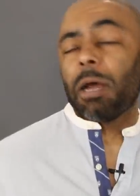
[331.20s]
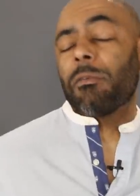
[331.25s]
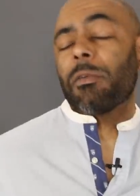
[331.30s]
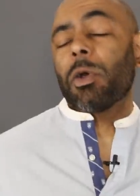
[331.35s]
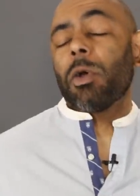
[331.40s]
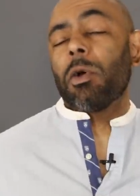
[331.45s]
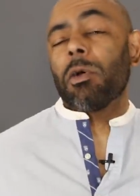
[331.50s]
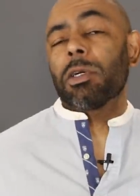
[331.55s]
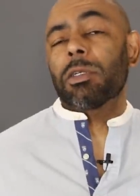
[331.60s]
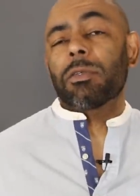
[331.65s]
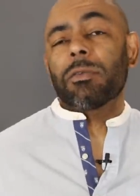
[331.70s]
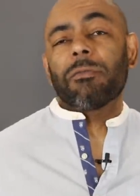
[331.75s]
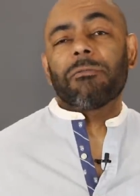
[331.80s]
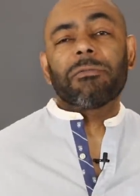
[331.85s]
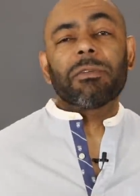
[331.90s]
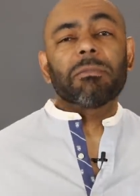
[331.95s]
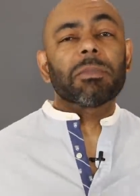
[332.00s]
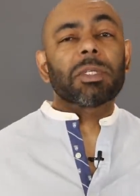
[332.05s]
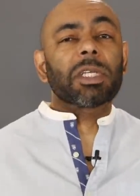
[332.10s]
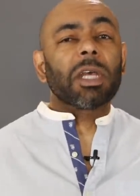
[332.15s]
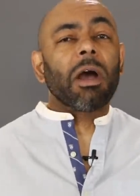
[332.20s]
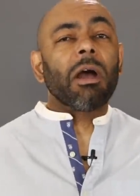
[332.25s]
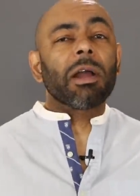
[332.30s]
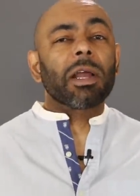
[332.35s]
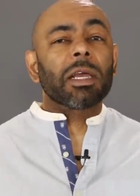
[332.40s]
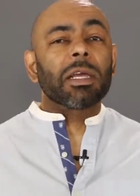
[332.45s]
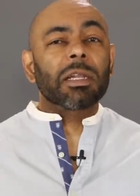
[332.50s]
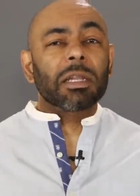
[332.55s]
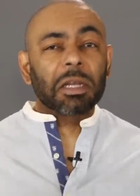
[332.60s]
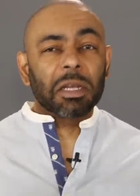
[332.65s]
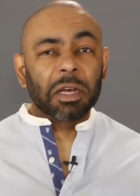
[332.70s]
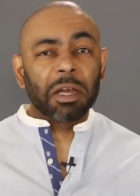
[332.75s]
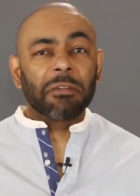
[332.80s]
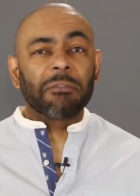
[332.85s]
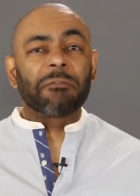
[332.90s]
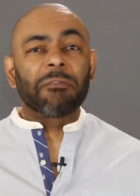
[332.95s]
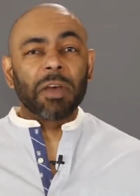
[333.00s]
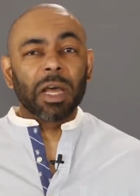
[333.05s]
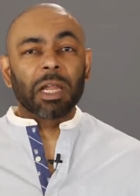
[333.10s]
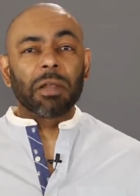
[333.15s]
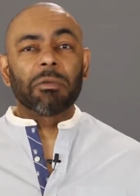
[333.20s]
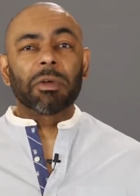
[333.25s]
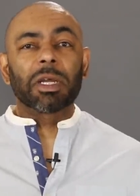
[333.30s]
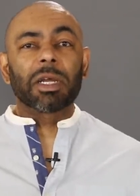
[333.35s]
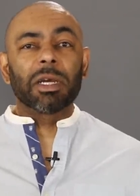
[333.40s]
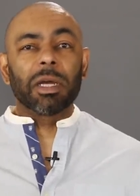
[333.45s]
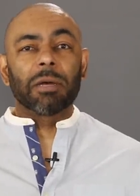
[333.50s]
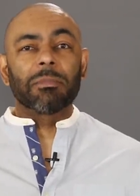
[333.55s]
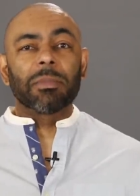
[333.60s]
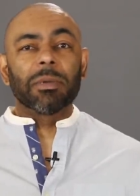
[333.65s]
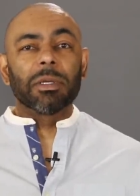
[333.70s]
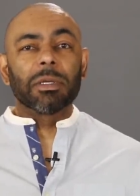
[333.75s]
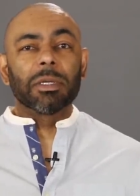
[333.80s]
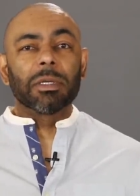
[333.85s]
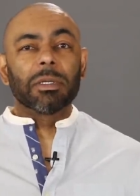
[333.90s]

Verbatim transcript: of course, from Target, Goodfellow & Company.